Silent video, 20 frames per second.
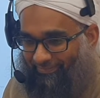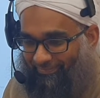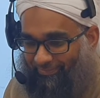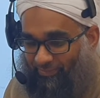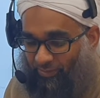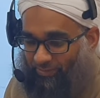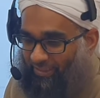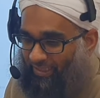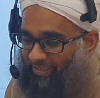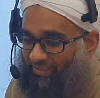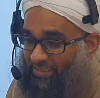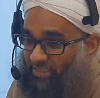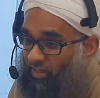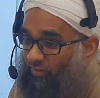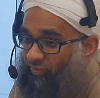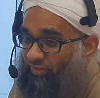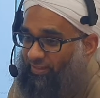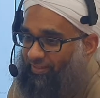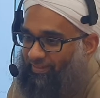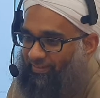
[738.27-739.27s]
That's
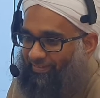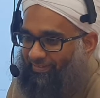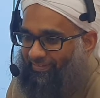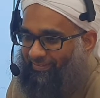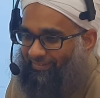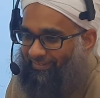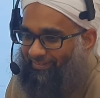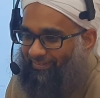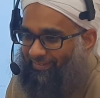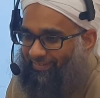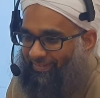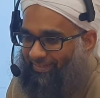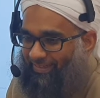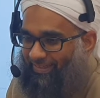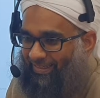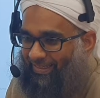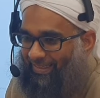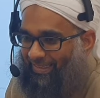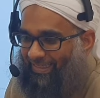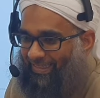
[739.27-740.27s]
khafi.
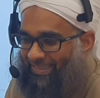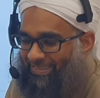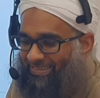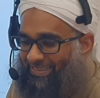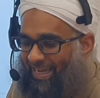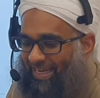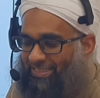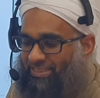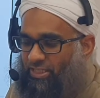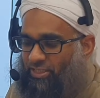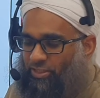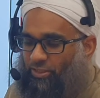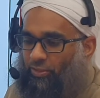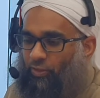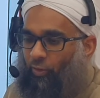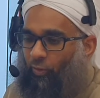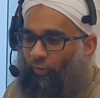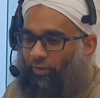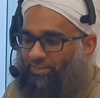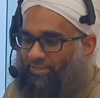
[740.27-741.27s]
Is that a
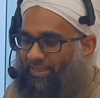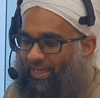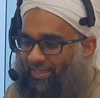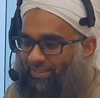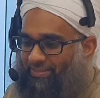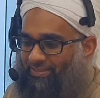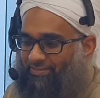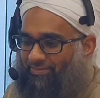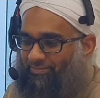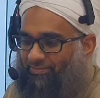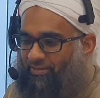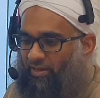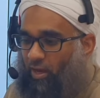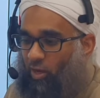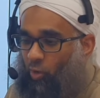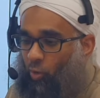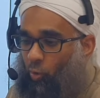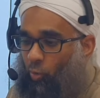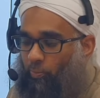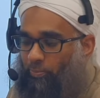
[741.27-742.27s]
dessert or is that
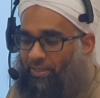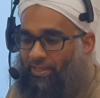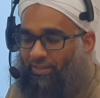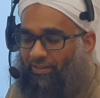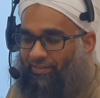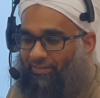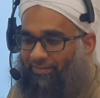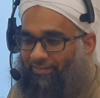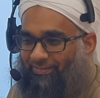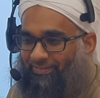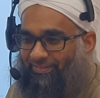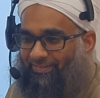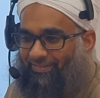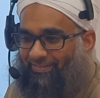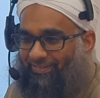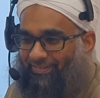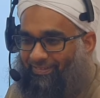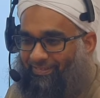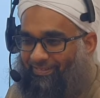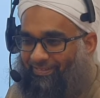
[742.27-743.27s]
a core meal?
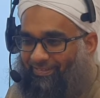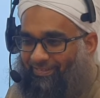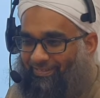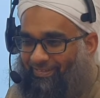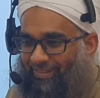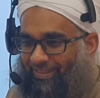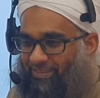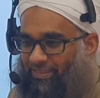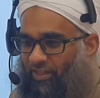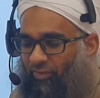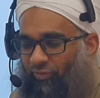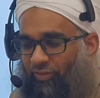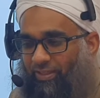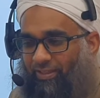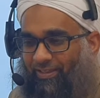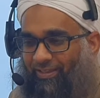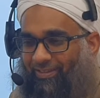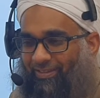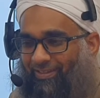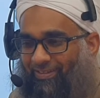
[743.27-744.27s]
It's
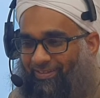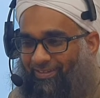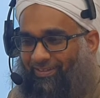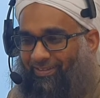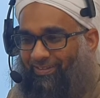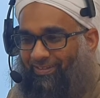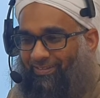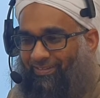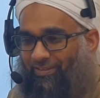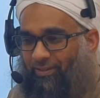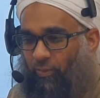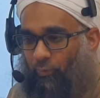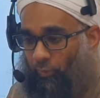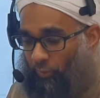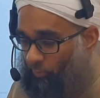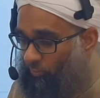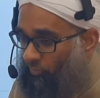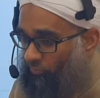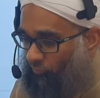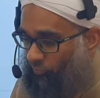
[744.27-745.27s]
khafi. We
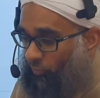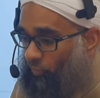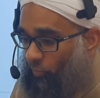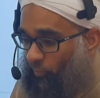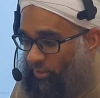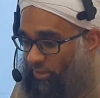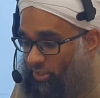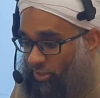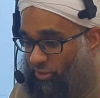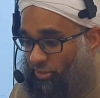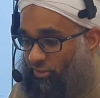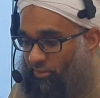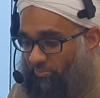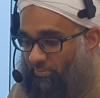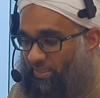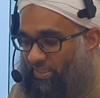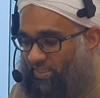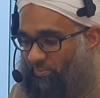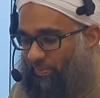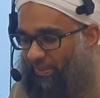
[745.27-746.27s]
know what dessert
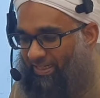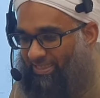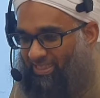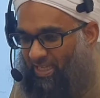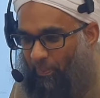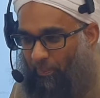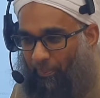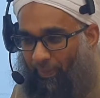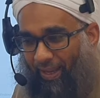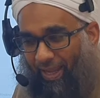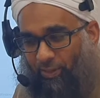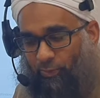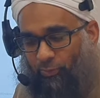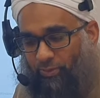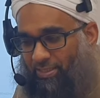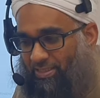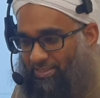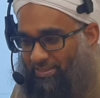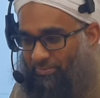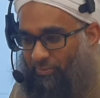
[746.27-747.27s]
means, but does it apply to
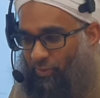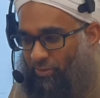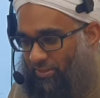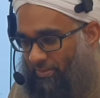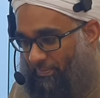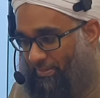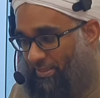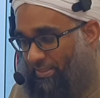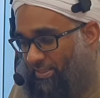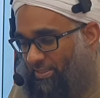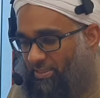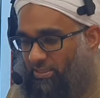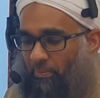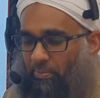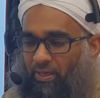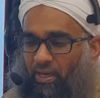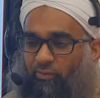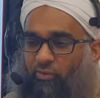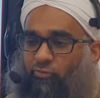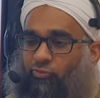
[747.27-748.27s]
this? Because some
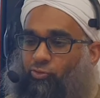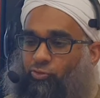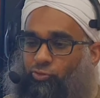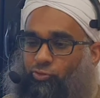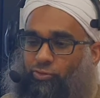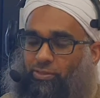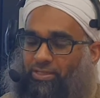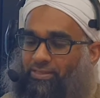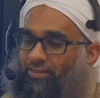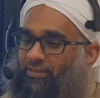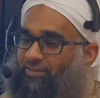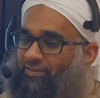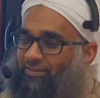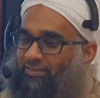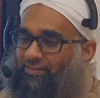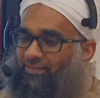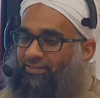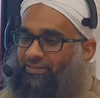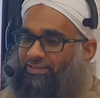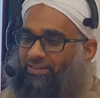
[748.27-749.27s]
people have a fruit juice as a
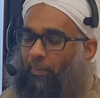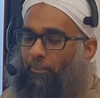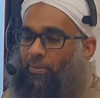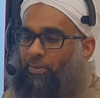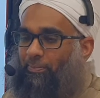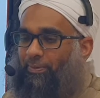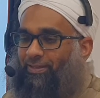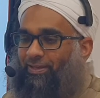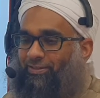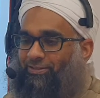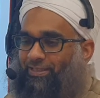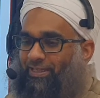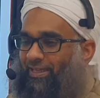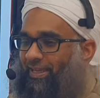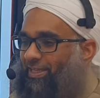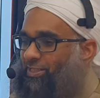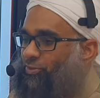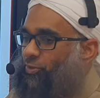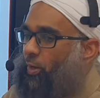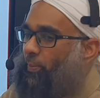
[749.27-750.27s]
supplement, as an
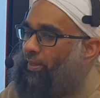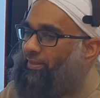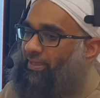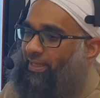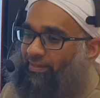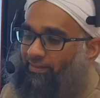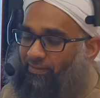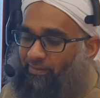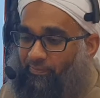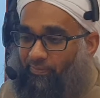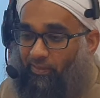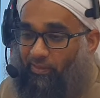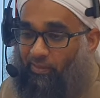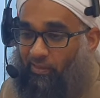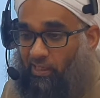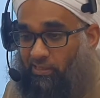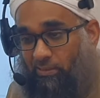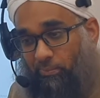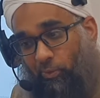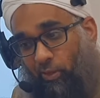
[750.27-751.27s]
enjoyment at the end,
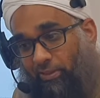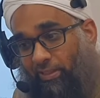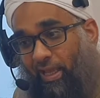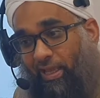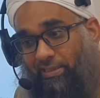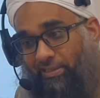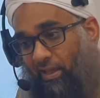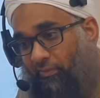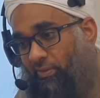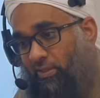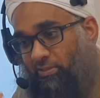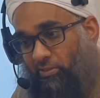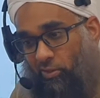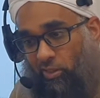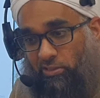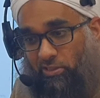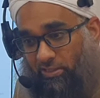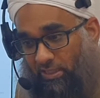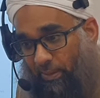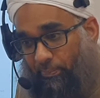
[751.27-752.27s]
and some people on diets have it as
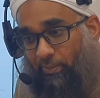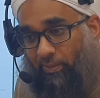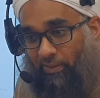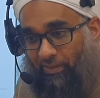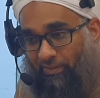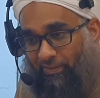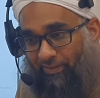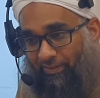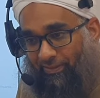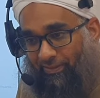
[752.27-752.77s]
a staple.